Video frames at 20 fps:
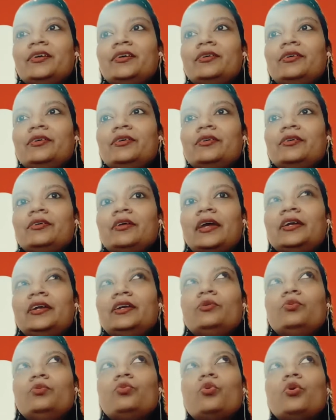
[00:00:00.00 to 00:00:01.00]
And
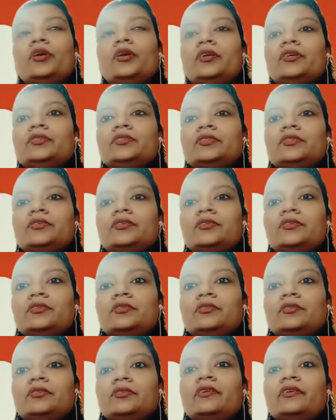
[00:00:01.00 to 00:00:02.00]
what is
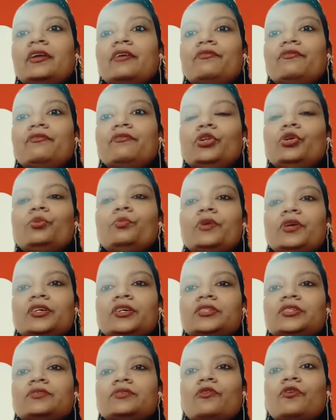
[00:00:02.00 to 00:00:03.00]
the revenue
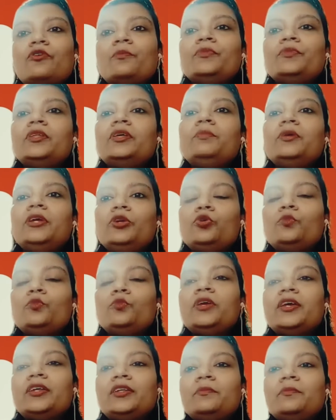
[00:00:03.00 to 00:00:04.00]
mix from the B2B
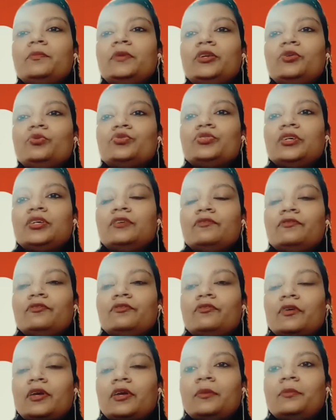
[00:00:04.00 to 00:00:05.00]
and the B2C, if
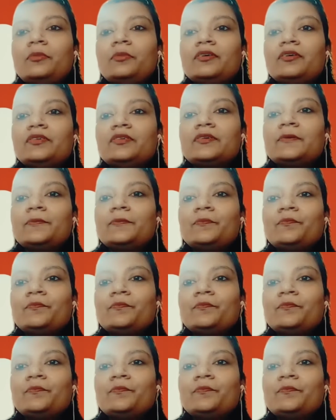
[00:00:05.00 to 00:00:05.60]
I may ask?